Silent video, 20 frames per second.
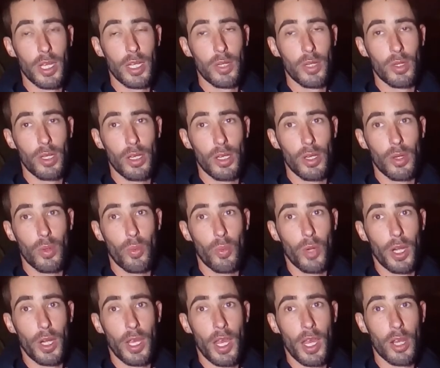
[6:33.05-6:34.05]
that
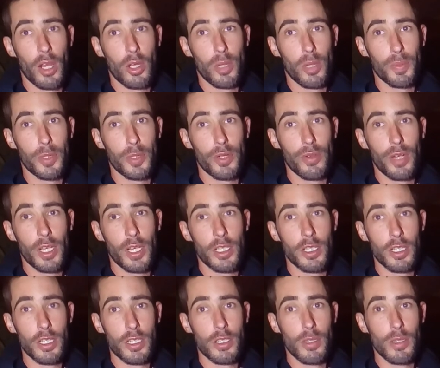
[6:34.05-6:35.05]
with a helicopter rig
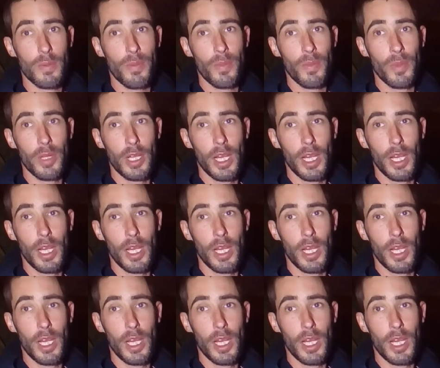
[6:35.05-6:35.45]
system.